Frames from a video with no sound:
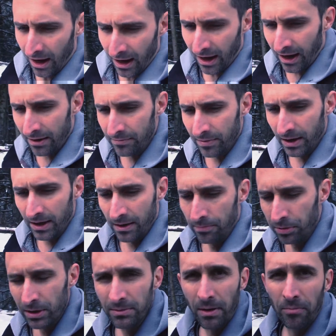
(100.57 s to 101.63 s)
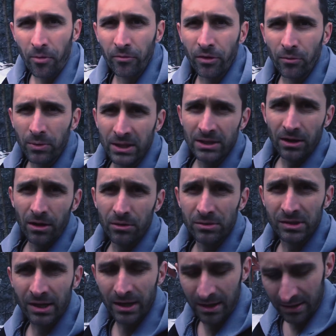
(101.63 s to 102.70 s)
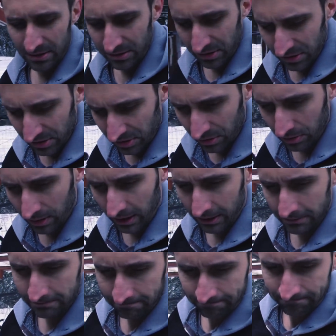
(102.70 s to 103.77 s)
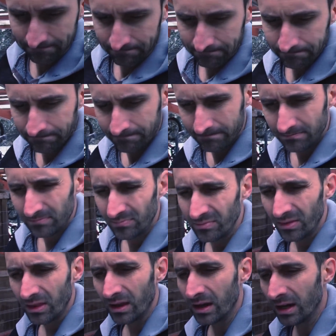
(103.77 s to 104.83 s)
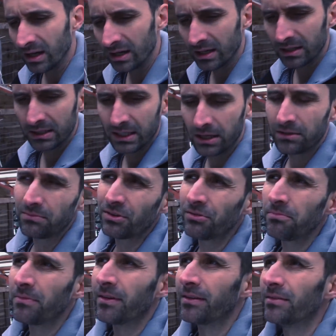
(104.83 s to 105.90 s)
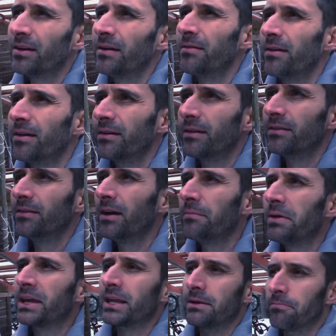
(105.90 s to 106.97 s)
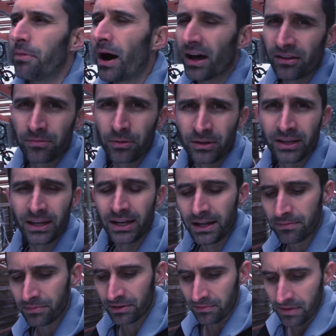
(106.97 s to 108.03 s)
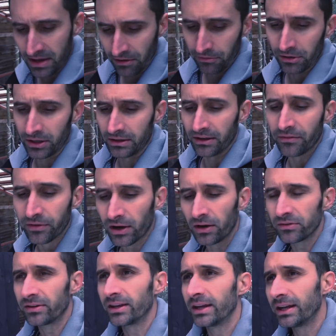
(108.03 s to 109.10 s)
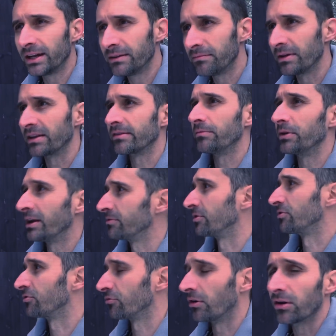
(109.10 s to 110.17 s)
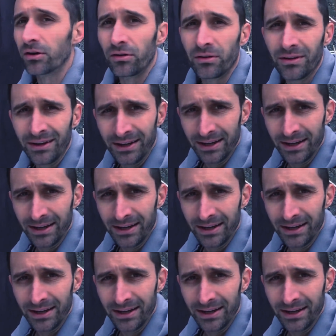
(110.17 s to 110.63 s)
I'm uh, putting them up over the windows just to, uh, uh, you know, just not not make it impossible to get in, but make it really difficult to get in. Make someone have to struggle.